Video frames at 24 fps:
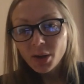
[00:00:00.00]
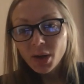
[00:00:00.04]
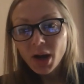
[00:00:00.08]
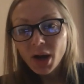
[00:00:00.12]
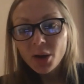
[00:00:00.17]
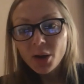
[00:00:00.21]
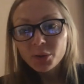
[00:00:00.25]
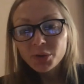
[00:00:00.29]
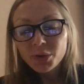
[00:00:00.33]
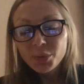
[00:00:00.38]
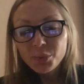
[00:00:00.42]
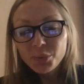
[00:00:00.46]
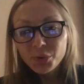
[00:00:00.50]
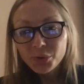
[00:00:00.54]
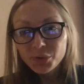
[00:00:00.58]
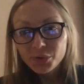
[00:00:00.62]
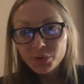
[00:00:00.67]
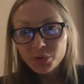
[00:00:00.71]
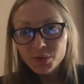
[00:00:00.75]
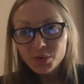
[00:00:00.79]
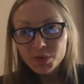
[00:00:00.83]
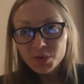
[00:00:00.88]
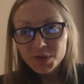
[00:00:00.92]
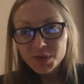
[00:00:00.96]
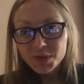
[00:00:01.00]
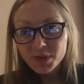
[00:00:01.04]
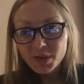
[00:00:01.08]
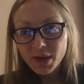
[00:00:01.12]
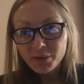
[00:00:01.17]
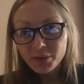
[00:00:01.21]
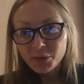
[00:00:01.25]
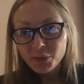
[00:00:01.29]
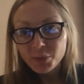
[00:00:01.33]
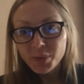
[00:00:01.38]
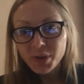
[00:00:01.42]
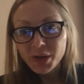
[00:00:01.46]
how the protocols
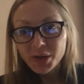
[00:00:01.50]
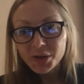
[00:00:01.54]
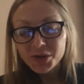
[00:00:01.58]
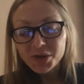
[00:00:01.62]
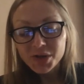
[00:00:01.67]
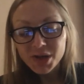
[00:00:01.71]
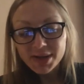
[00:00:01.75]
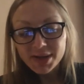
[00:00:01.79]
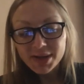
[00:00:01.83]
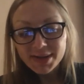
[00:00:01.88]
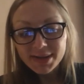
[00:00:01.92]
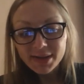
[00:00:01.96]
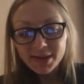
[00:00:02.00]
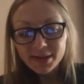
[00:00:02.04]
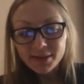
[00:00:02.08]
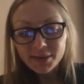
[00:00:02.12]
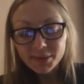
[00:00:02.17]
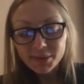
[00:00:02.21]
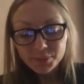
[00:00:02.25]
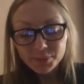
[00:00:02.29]
have to be adjusted